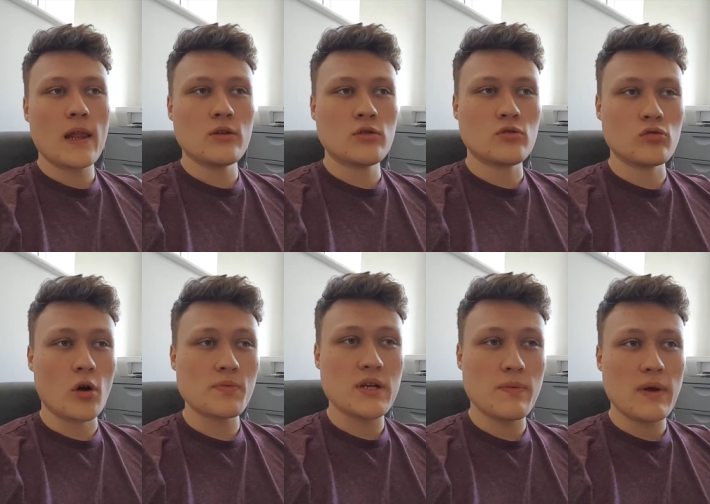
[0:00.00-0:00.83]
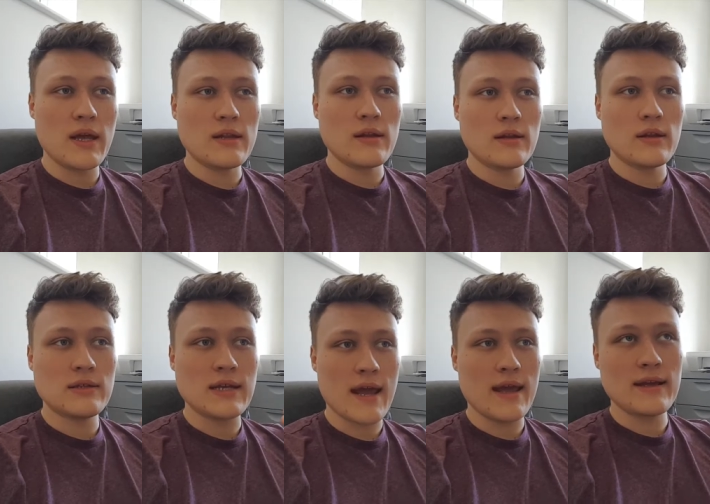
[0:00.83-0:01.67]
dropshipping
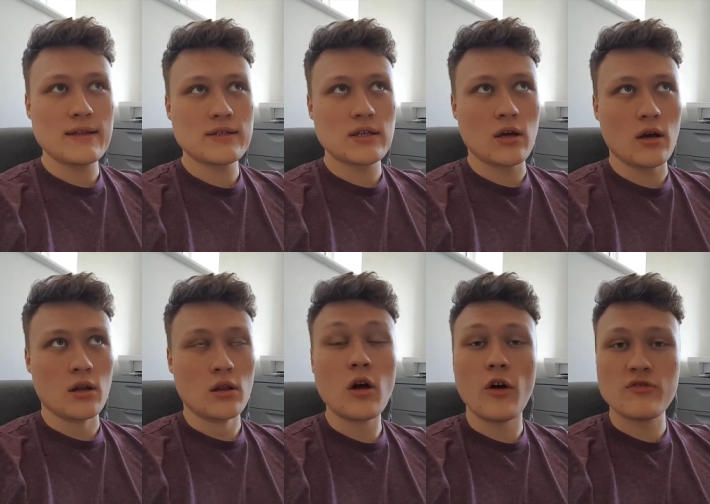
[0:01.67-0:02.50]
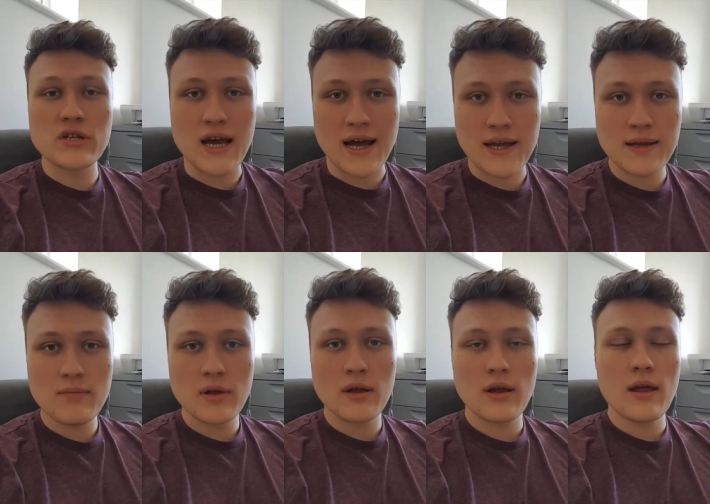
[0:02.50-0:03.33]
takes a lot of time.
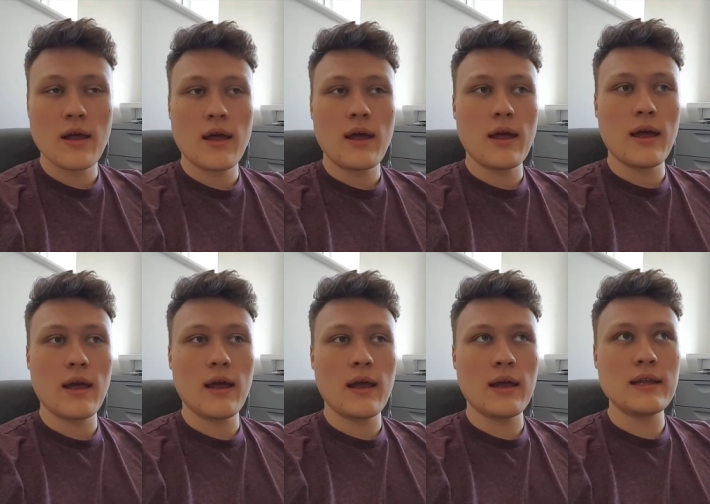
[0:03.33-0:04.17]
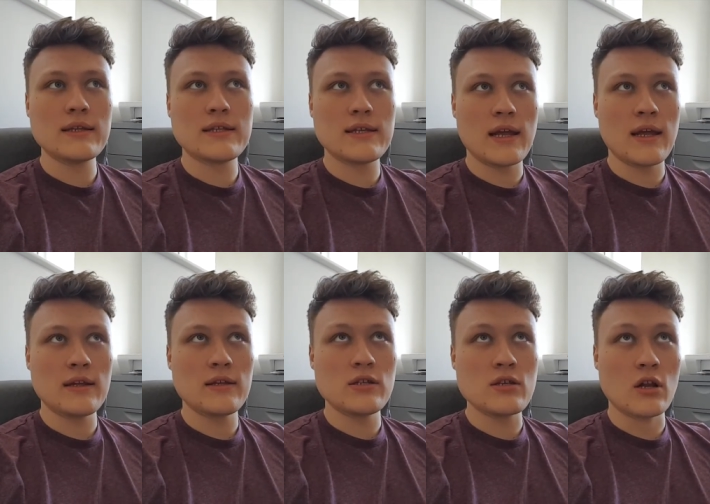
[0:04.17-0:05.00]
It's
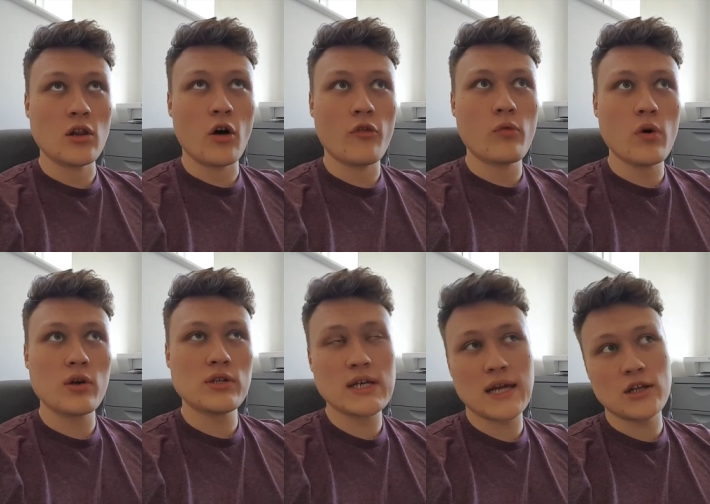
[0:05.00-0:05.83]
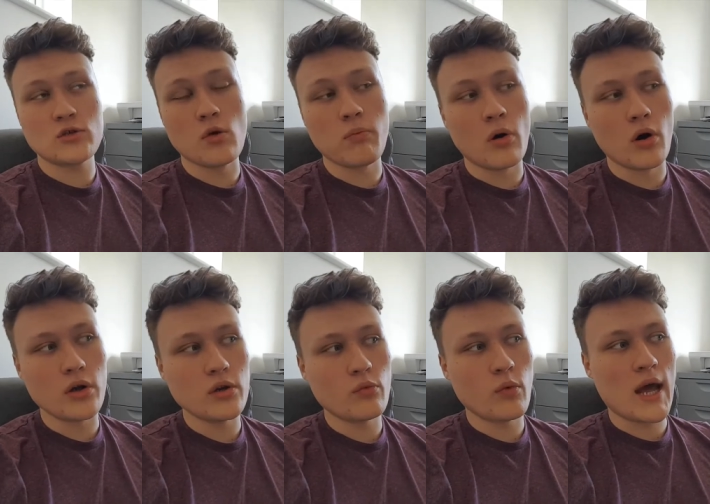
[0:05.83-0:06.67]
a lot of work to get it to a
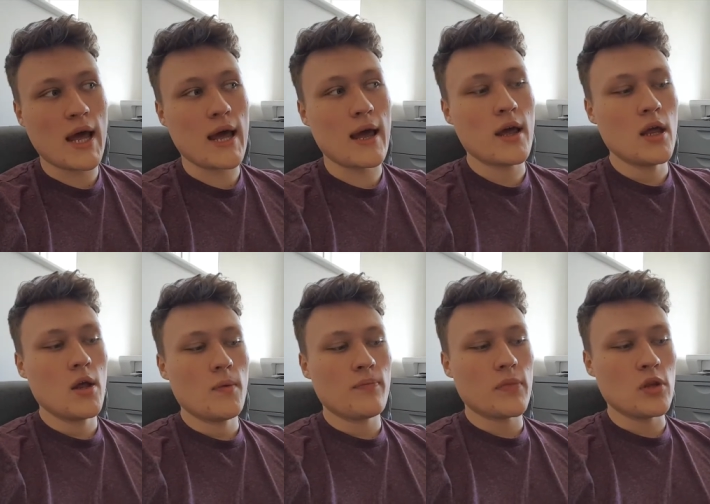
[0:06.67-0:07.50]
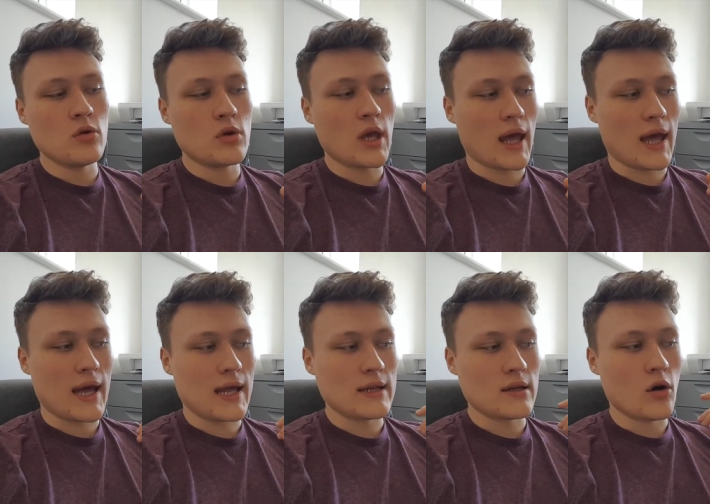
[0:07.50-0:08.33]
point where you
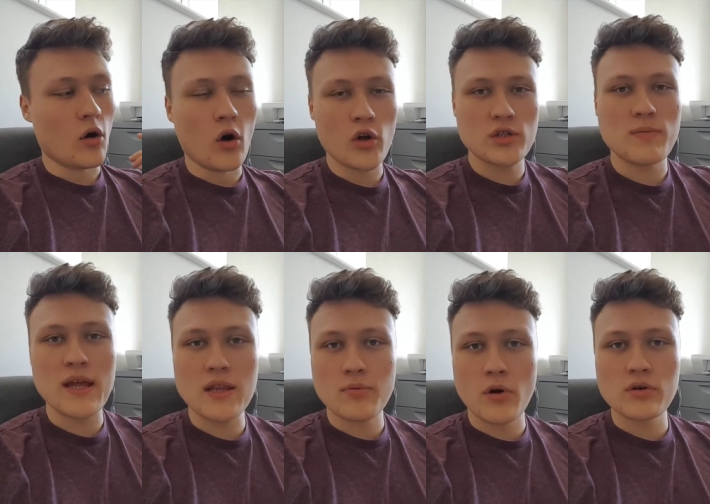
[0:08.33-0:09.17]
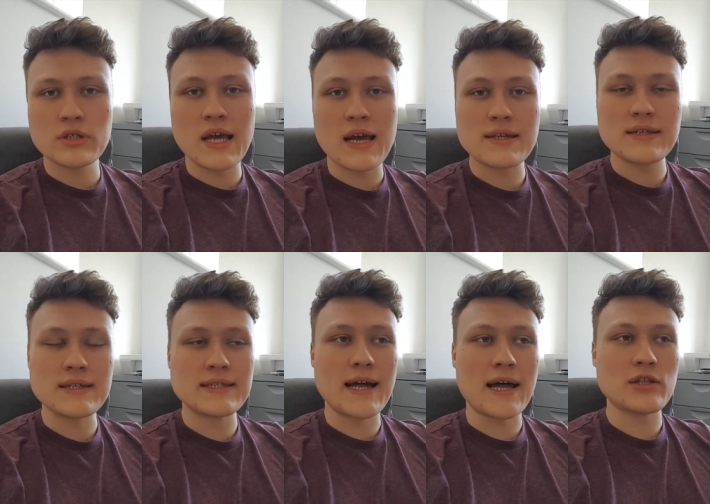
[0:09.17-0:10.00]
can automate the process and
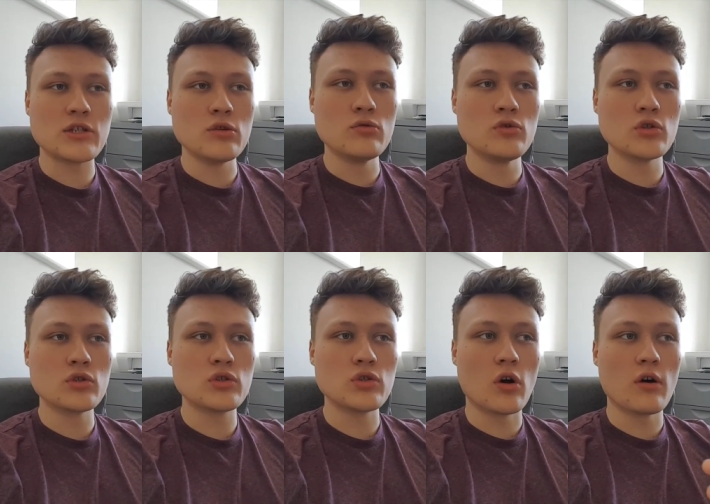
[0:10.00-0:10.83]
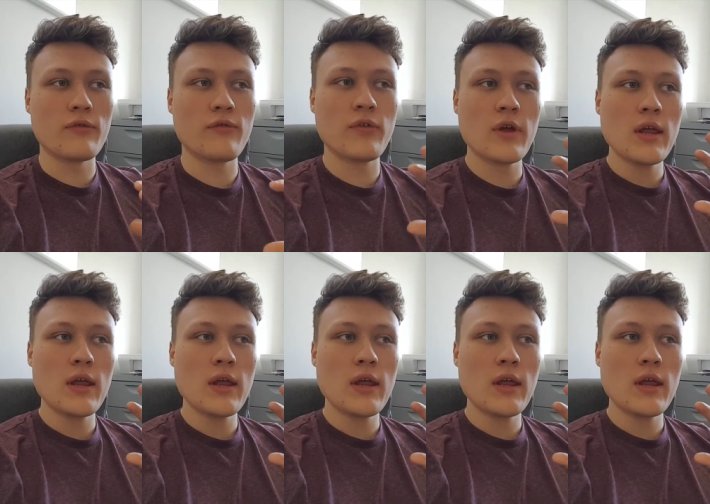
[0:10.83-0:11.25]
start to just sort of